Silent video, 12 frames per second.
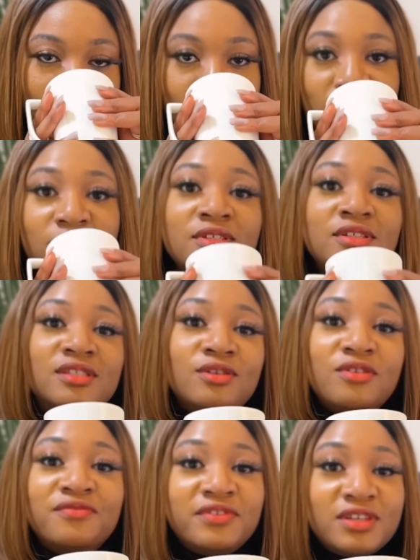This
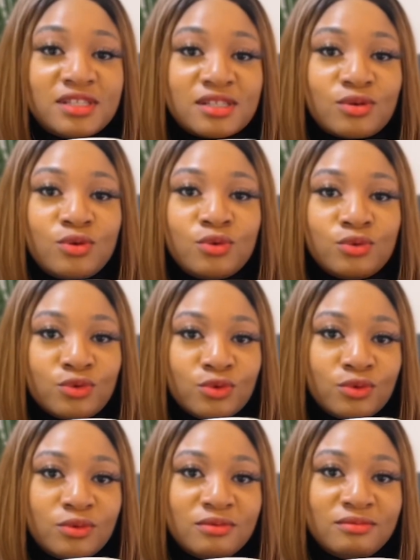coffee is cold
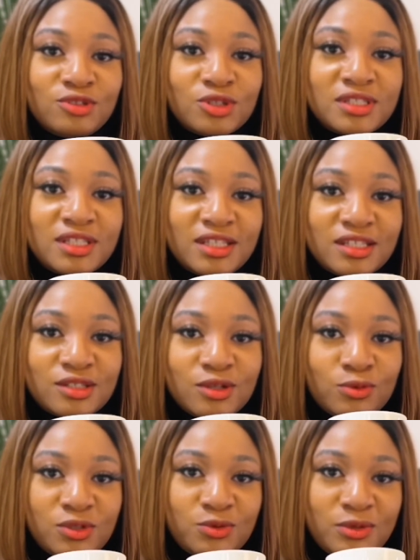though, just in case
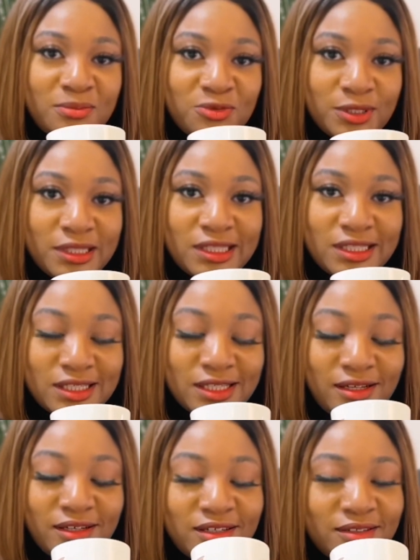you're wondering why I'm drinking. It's
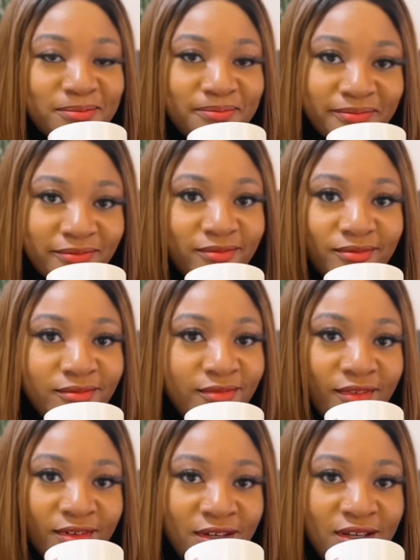like,
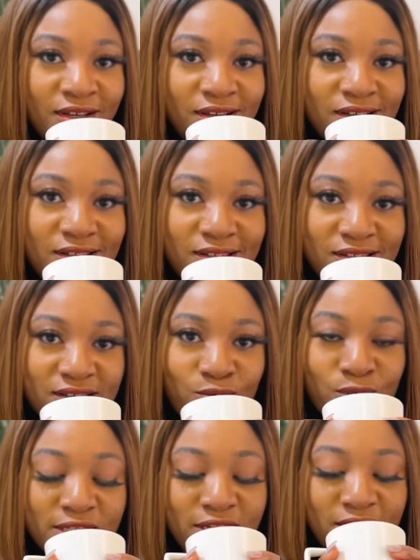it's
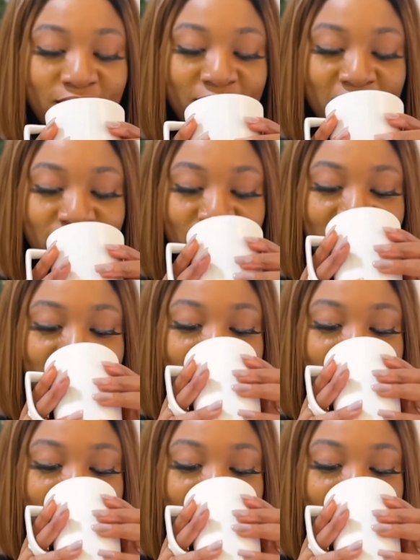water and stuff.